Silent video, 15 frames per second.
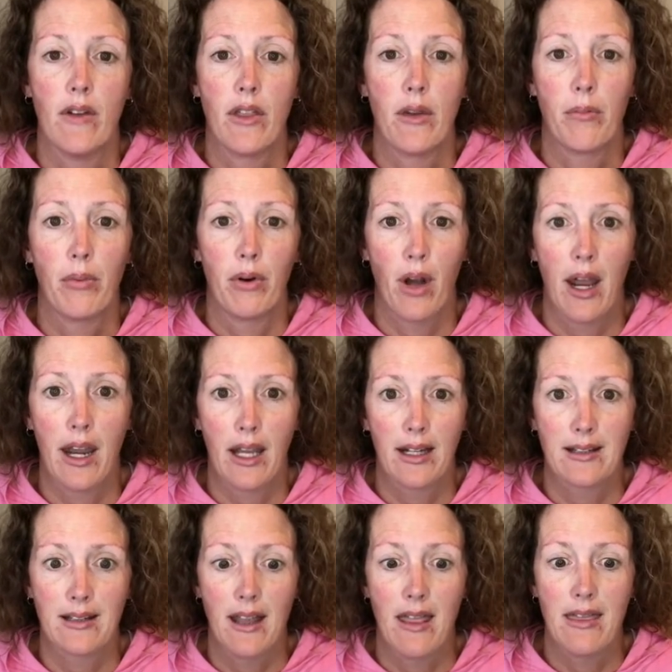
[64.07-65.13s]
the
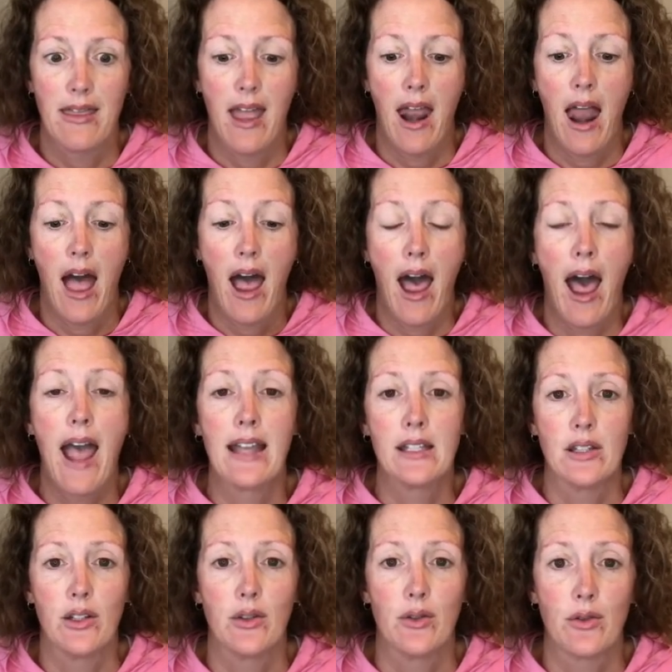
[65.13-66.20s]
products that I
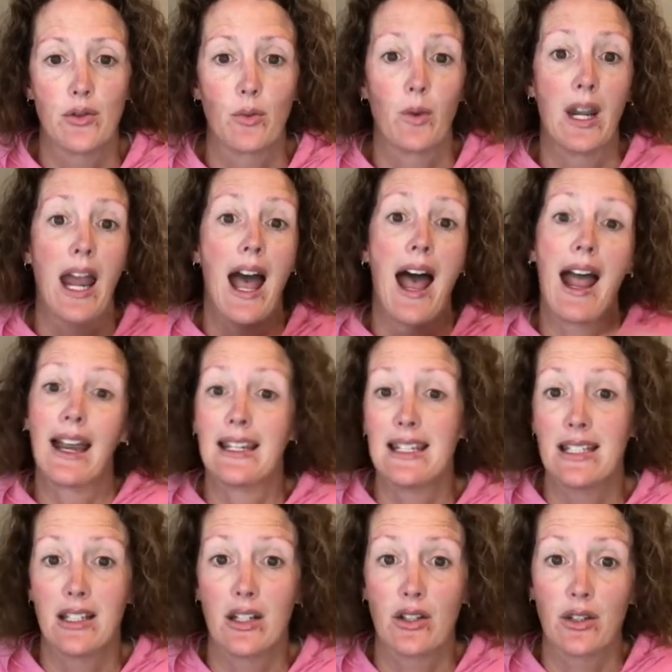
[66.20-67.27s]
use when I
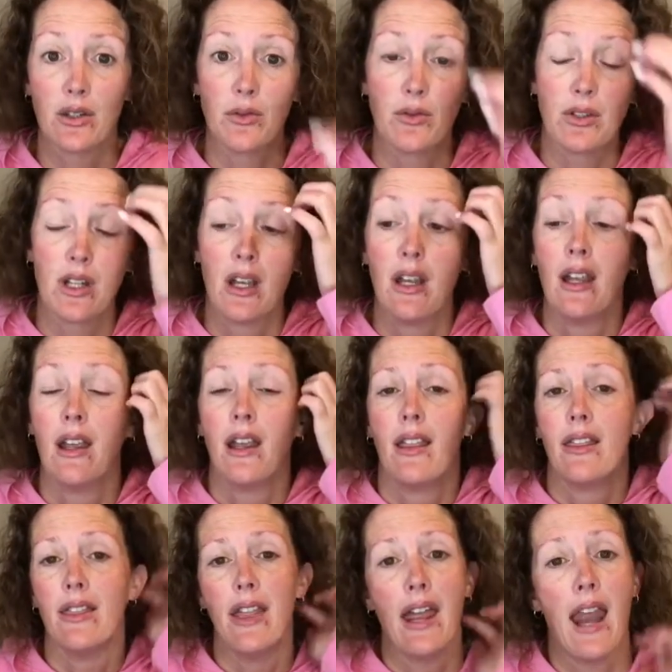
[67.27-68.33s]
need to scoot,
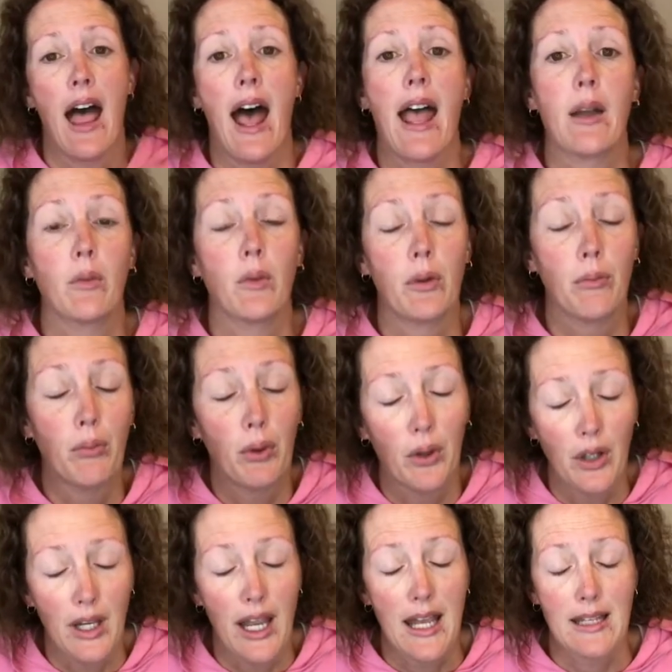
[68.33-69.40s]
that I would put
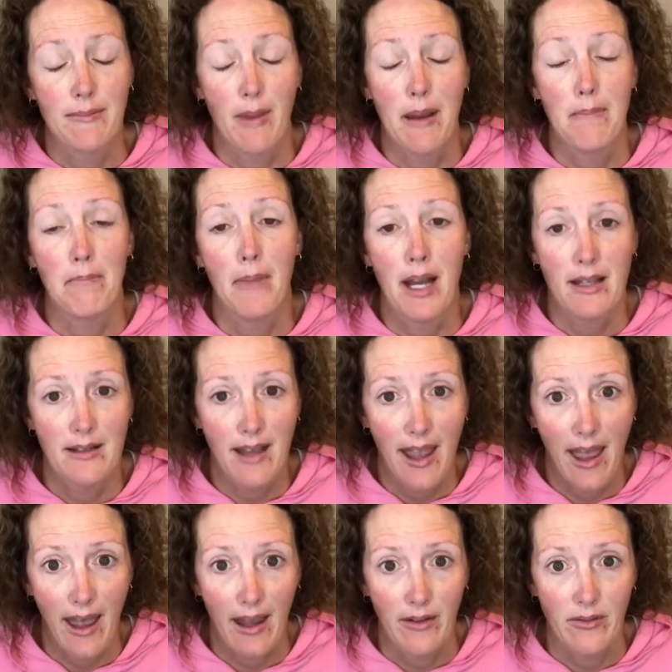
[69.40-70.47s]
as my
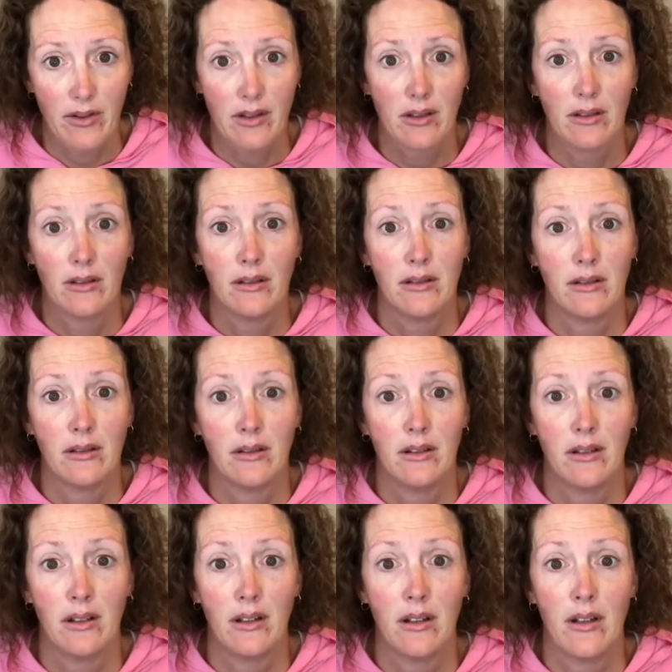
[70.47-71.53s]
must-haves
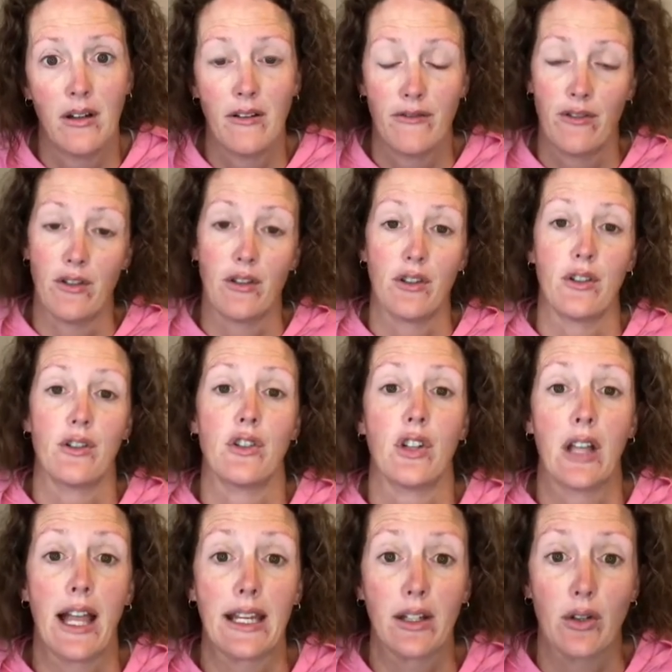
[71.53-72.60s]
for
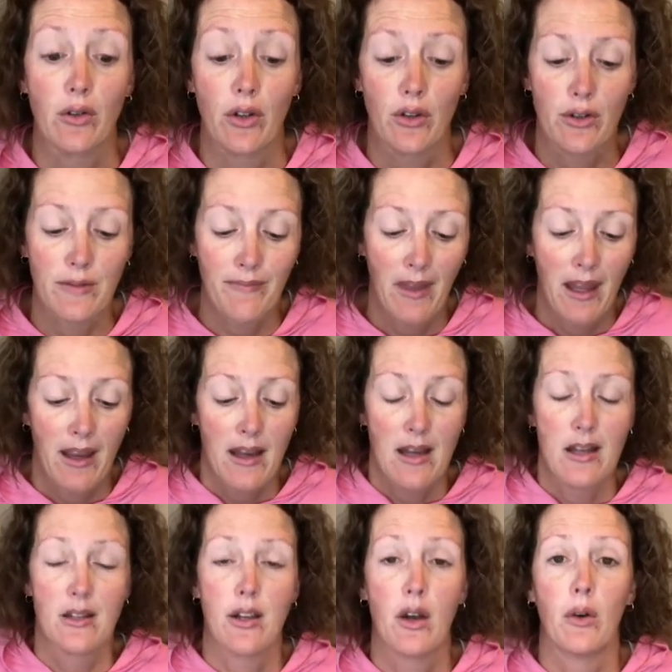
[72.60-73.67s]
July Kudos.
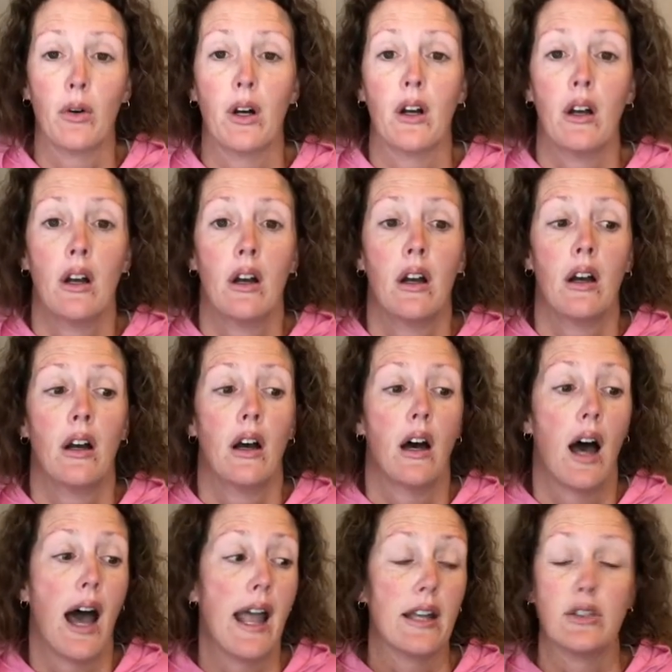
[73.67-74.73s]
So
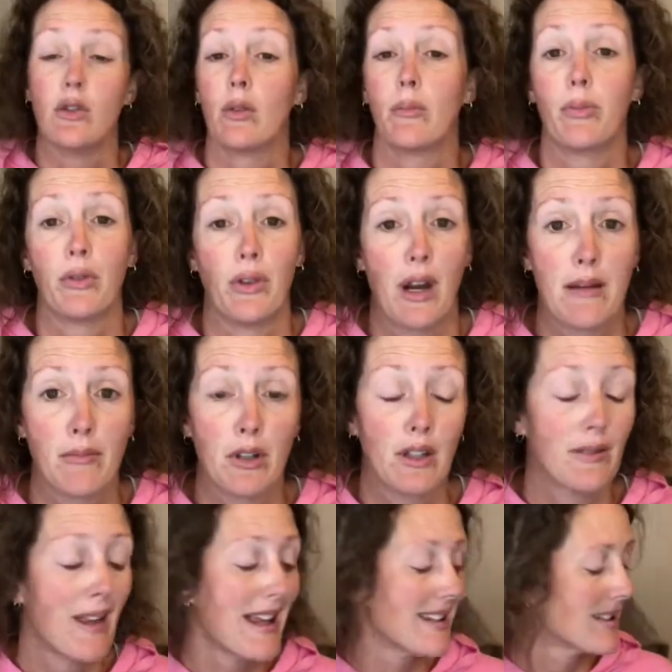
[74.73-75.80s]
I do a primer,
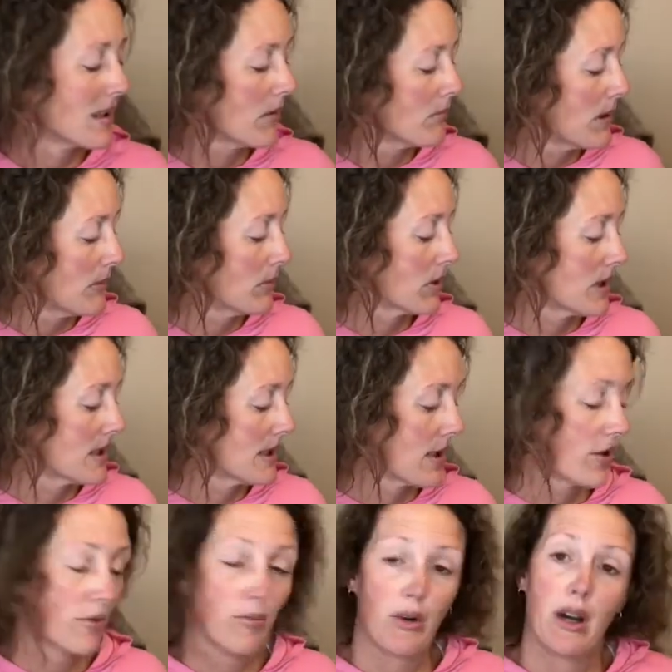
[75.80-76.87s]
and some people
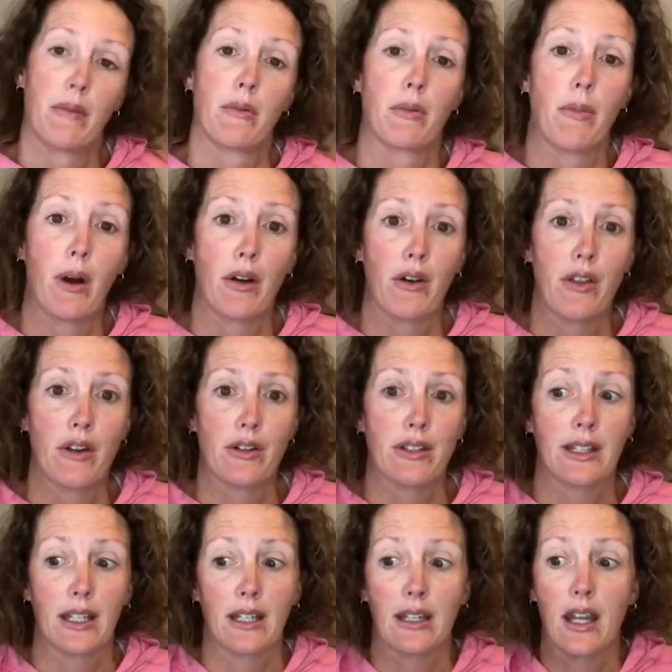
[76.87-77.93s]
consider primer part of their
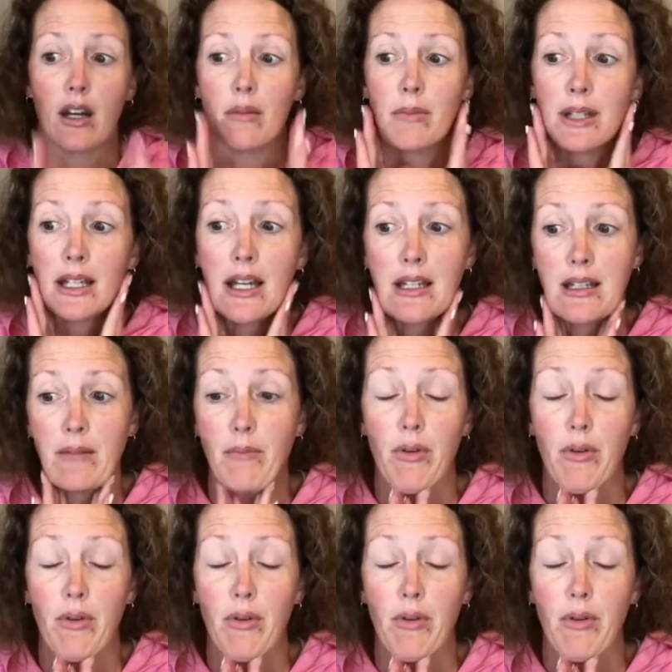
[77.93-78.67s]
skincare because it